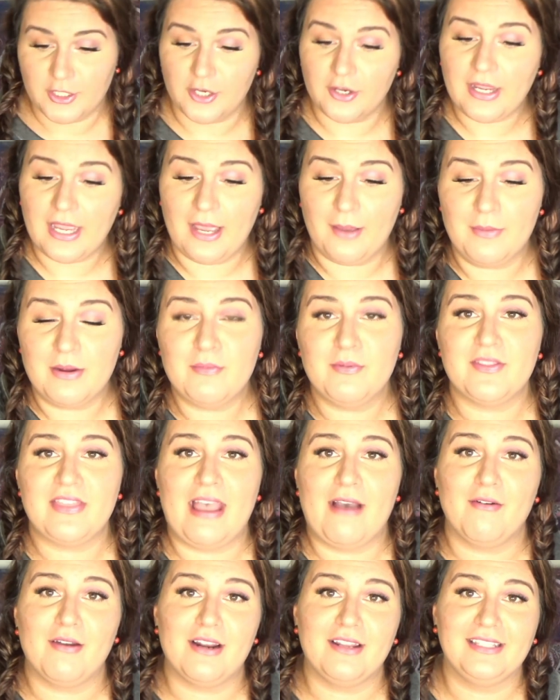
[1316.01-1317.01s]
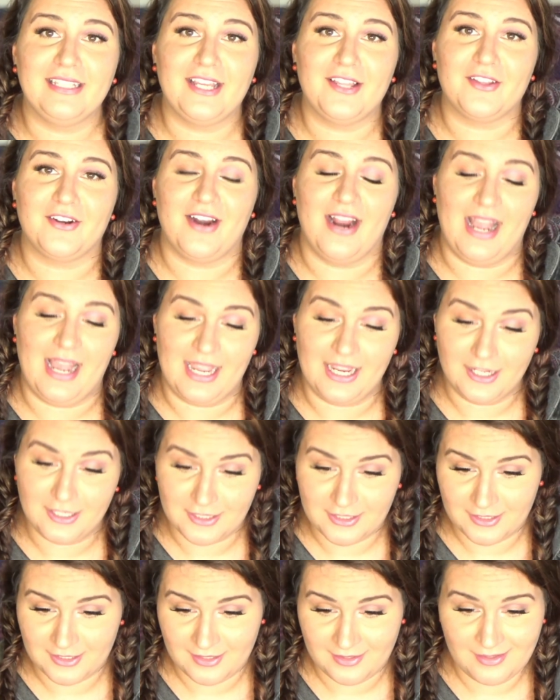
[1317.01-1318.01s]
Okay, I'm gonna put that one on the other eye.
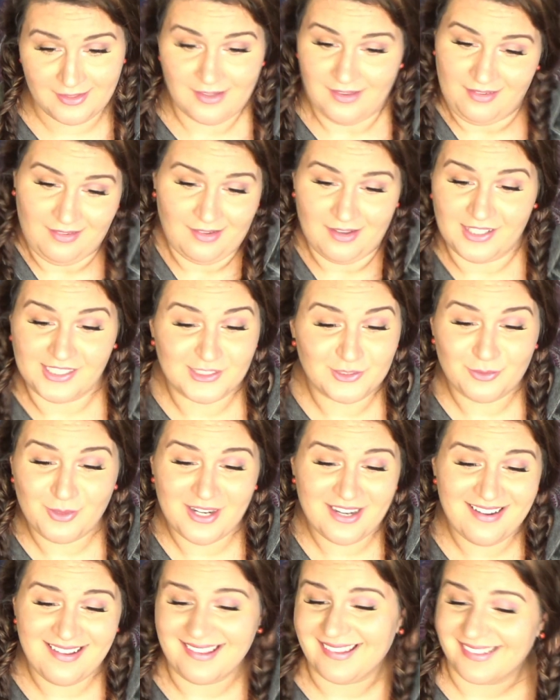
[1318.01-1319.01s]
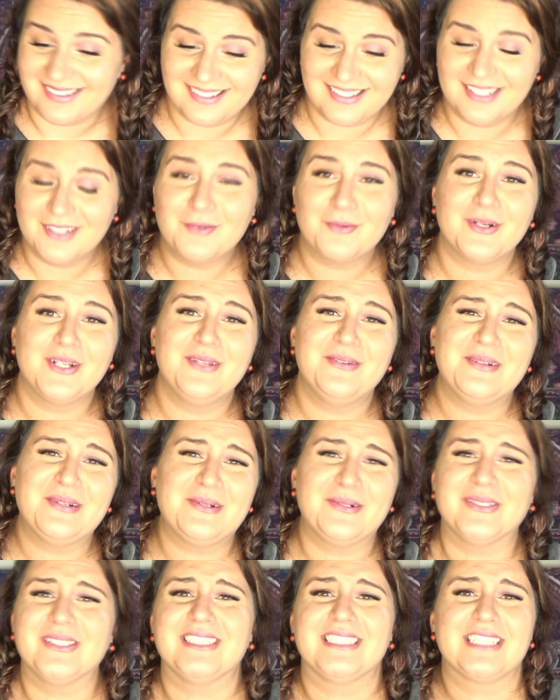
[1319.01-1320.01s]
Cause why not? We're
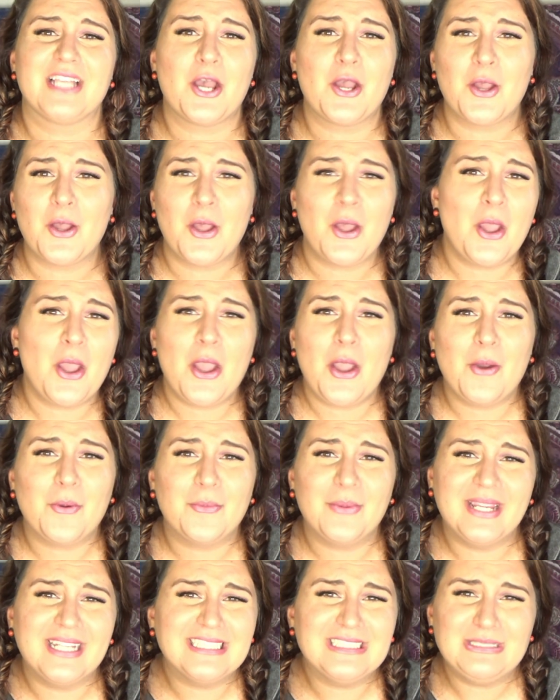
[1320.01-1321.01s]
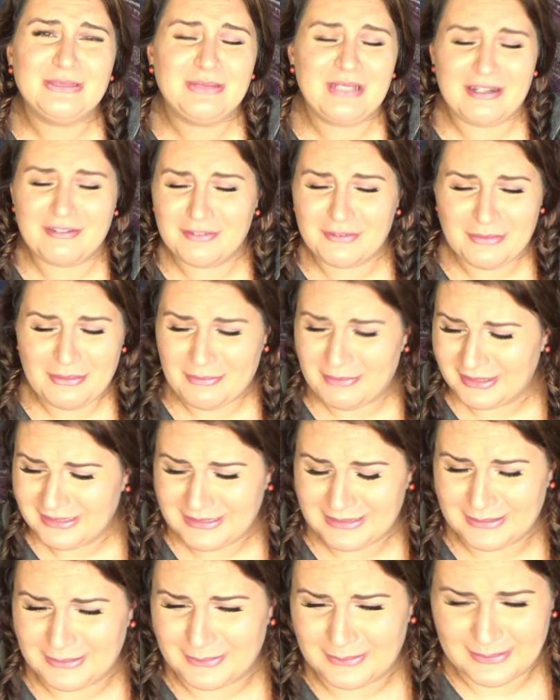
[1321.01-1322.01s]
unicorns. We can do whatever we want
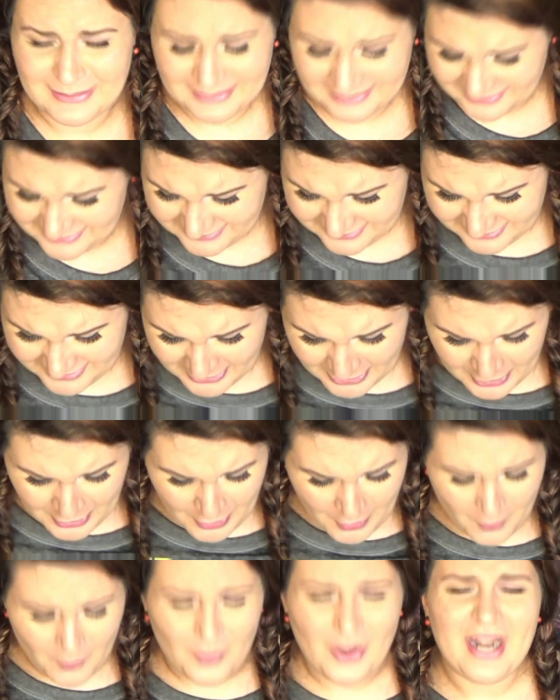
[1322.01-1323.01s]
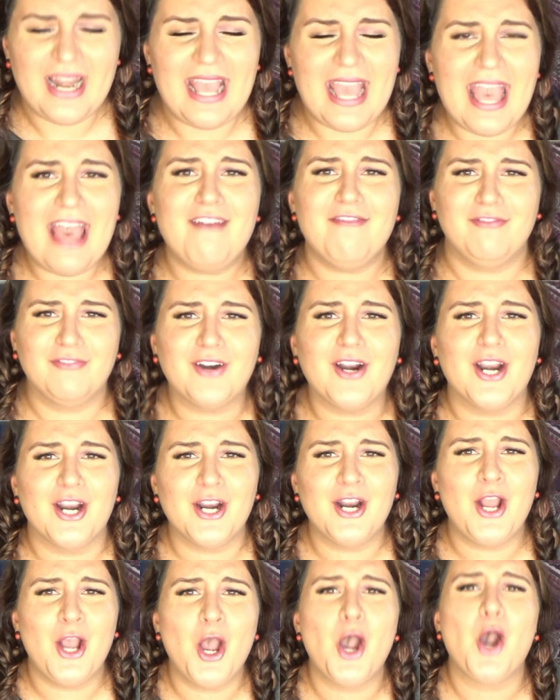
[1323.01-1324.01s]
to. Whatever